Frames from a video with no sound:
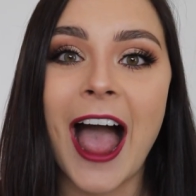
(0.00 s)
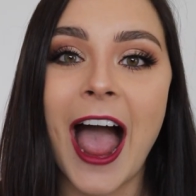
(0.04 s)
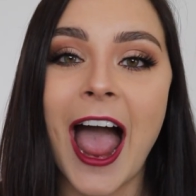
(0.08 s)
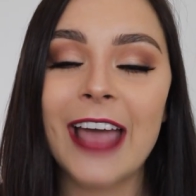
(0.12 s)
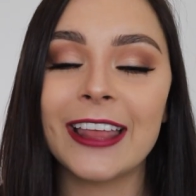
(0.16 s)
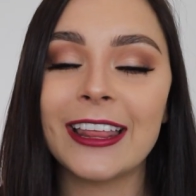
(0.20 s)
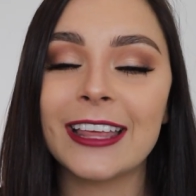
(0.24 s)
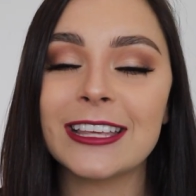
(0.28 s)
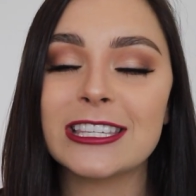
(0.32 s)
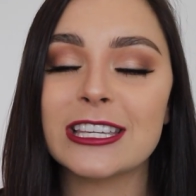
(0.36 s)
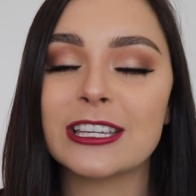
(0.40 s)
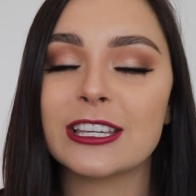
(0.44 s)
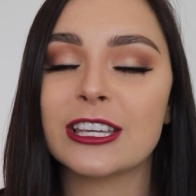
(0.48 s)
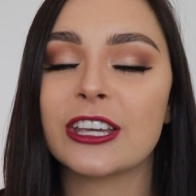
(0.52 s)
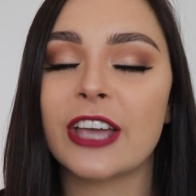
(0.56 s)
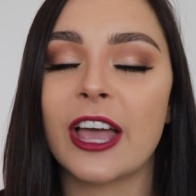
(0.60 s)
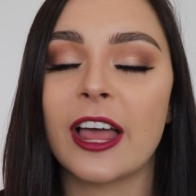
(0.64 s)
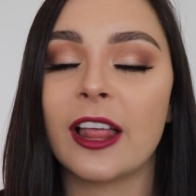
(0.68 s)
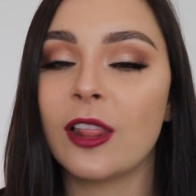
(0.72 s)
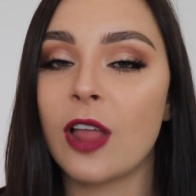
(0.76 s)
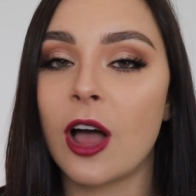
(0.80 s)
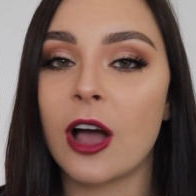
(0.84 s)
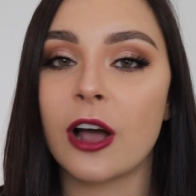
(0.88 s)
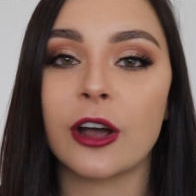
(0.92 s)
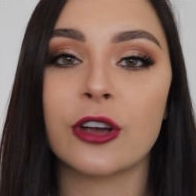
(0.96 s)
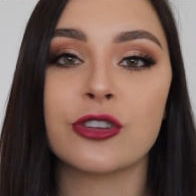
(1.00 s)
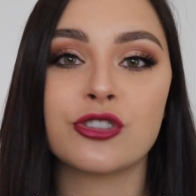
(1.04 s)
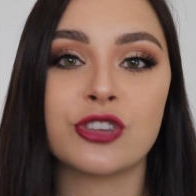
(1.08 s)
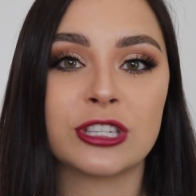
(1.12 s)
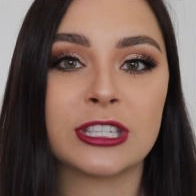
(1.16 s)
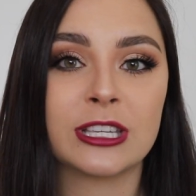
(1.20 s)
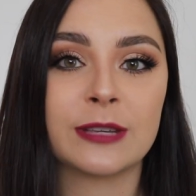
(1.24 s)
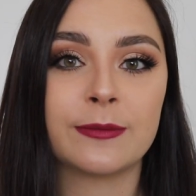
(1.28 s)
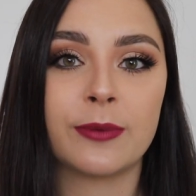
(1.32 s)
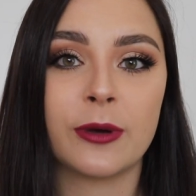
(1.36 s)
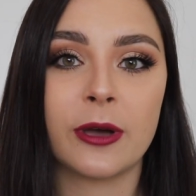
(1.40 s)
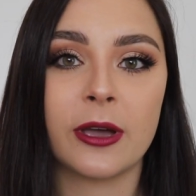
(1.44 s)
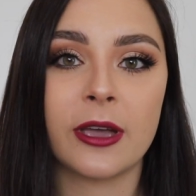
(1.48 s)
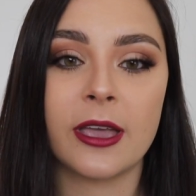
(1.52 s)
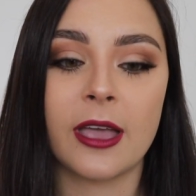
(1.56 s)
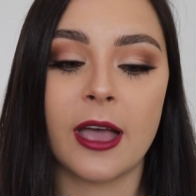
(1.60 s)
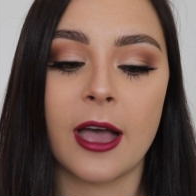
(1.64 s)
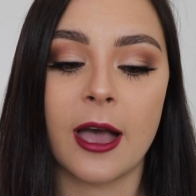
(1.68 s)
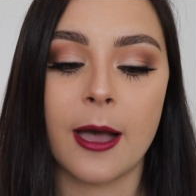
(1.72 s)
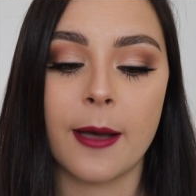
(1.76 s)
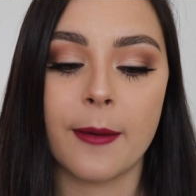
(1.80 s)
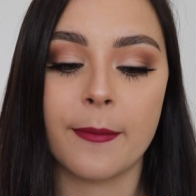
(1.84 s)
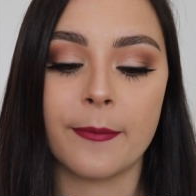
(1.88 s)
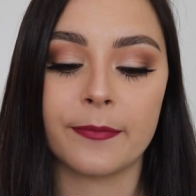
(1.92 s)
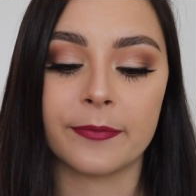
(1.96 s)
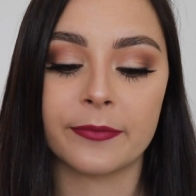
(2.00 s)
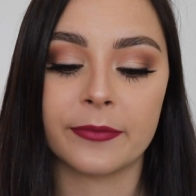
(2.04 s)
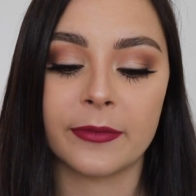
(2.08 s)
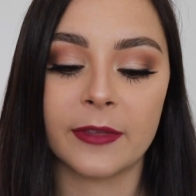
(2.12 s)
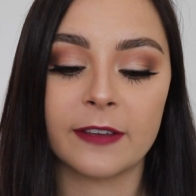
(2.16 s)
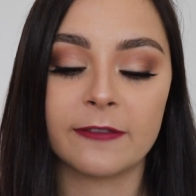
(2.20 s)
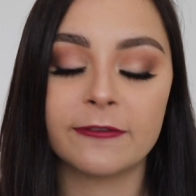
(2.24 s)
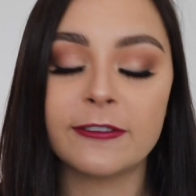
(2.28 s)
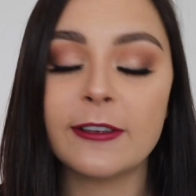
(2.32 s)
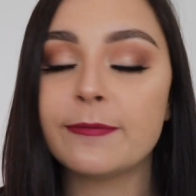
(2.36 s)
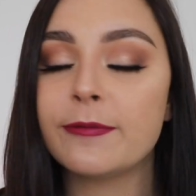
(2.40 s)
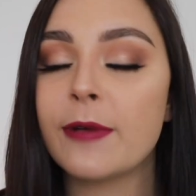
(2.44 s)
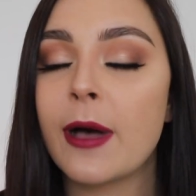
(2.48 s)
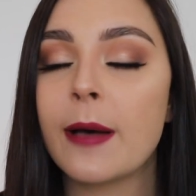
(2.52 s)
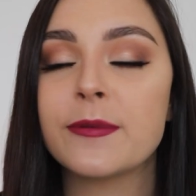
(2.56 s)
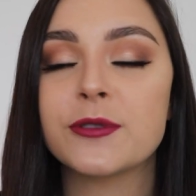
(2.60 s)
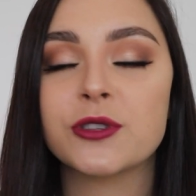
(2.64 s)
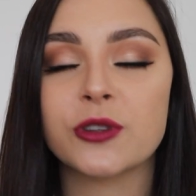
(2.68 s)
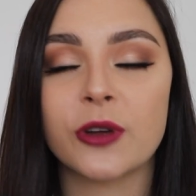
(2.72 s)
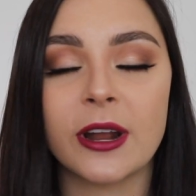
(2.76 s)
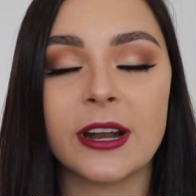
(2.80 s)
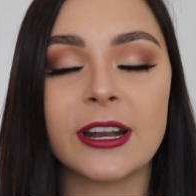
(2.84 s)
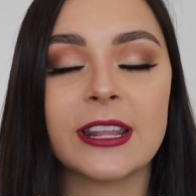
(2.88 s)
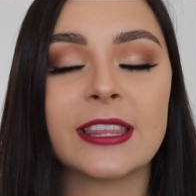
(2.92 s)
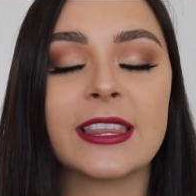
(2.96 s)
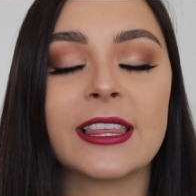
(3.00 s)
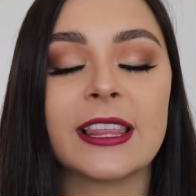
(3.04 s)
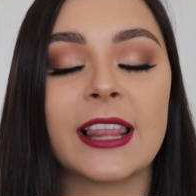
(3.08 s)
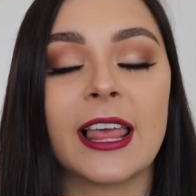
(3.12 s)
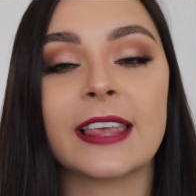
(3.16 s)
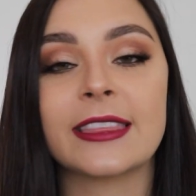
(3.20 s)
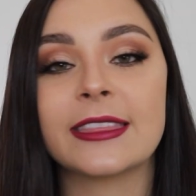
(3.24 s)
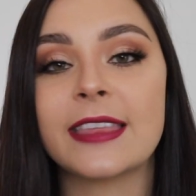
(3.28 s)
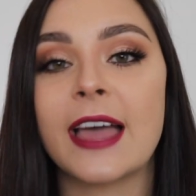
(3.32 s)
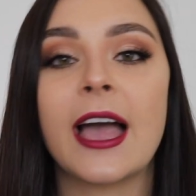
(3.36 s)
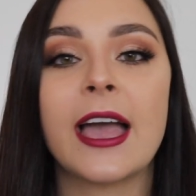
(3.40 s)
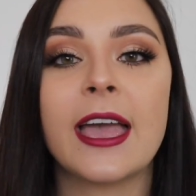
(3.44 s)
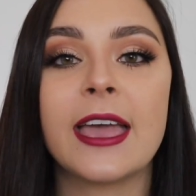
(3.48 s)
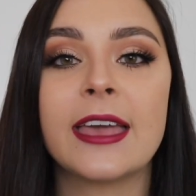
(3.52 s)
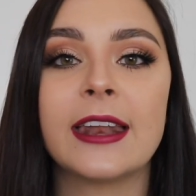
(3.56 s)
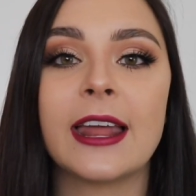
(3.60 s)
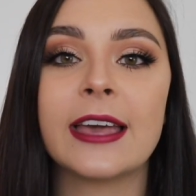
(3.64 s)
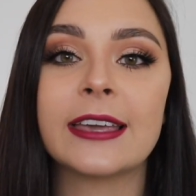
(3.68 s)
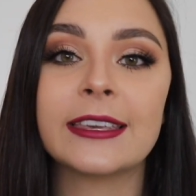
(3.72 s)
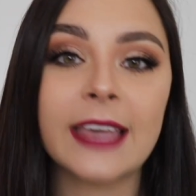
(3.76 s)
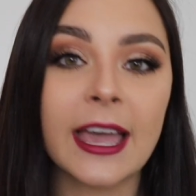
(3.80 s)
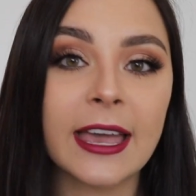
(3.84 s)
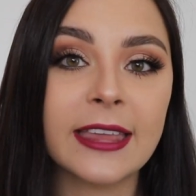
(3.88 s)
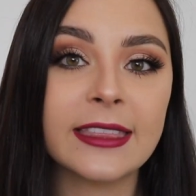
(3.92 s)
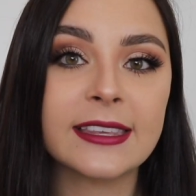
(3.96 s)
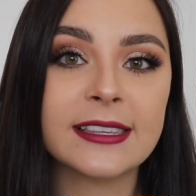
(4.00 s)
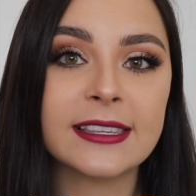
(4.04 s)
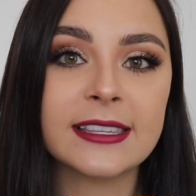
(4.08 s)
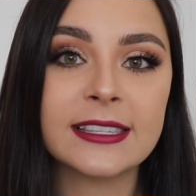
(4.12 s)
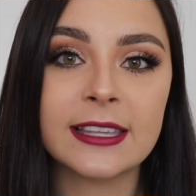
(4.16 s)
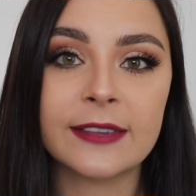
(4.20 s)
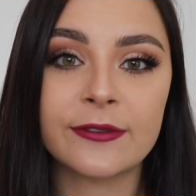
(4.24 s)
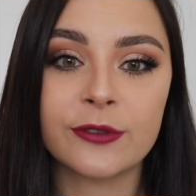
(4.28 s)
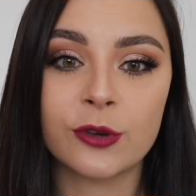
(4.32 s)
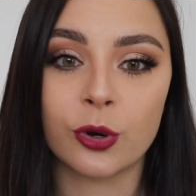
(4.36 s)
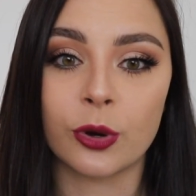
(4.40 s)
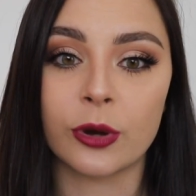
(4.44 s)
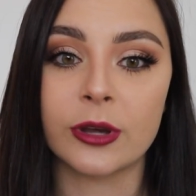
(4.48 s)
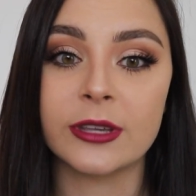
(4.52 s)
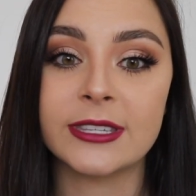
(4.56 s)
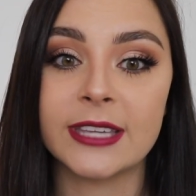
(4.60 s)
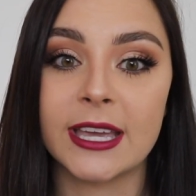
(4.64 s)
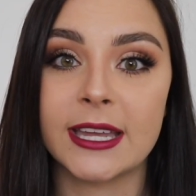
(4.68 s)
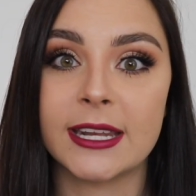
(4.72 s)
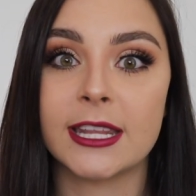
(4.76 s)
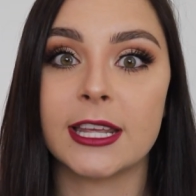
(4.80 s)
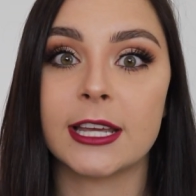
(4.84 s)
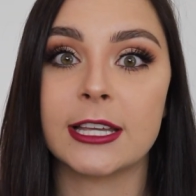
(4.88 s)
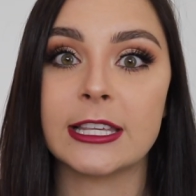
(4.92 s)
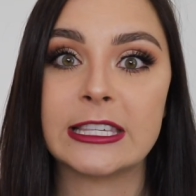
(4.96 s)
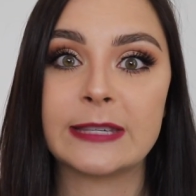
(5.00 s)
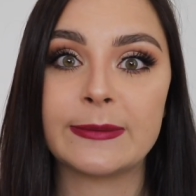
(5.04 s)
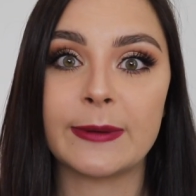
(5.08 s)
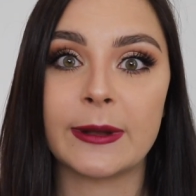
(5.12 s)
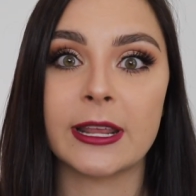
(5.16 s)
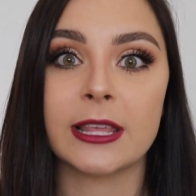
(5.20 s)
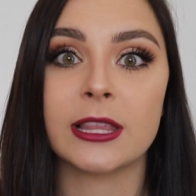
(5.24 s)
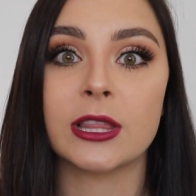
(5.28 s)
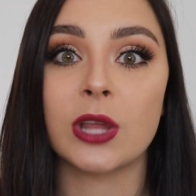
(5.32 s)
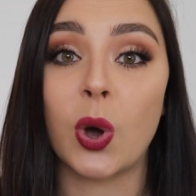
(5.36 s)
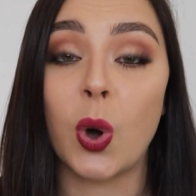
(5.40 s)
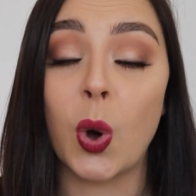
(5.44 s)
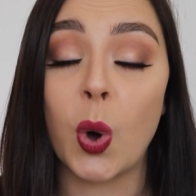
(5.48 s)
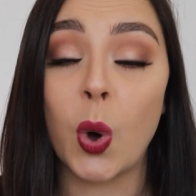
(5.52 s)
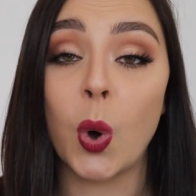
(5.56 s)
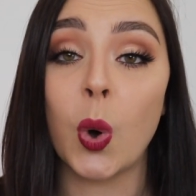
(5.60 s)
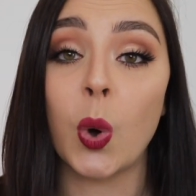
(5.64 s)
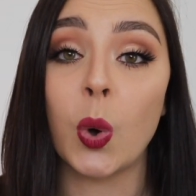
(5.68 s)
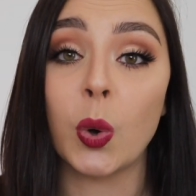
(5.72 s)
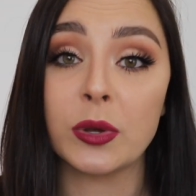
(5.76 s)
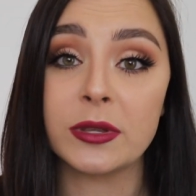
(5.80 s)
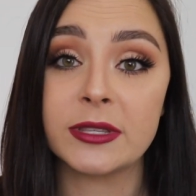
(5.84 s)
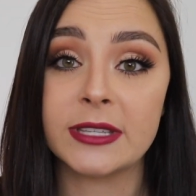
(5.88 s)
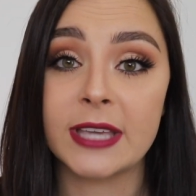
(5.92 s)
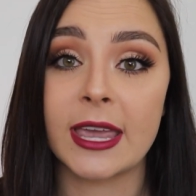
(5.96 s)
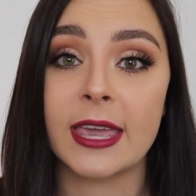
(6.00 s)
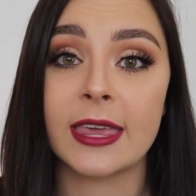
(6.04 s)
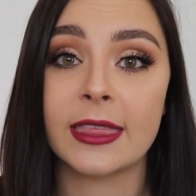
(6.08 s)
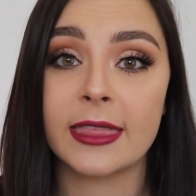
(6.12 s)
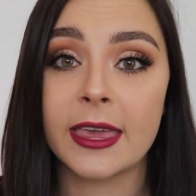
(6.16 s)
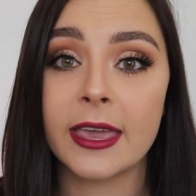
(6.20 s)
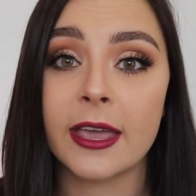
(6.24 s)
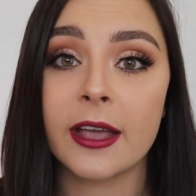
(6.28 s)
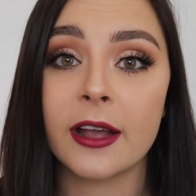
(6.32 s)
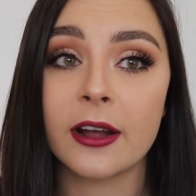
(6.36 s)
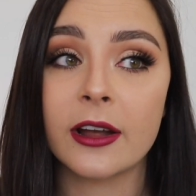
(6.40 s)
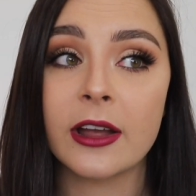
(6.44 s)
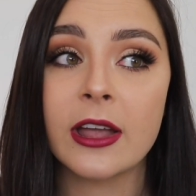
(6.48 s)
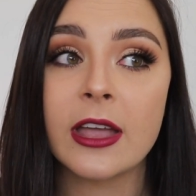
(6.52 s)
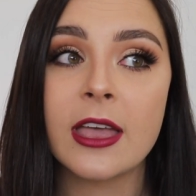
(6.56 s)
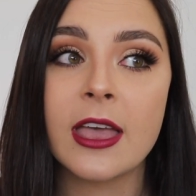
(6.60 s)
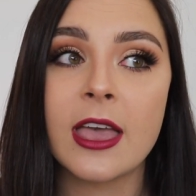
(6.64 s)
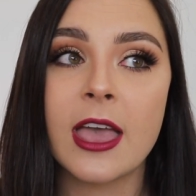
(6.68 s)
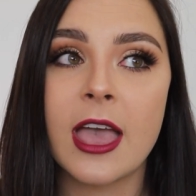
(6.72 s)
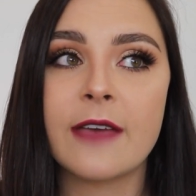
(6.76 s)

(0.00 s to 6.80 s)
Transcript: I like to get a locker just to put flip-flops or anything like that. And again, this is if you're intending on spending the whole day there.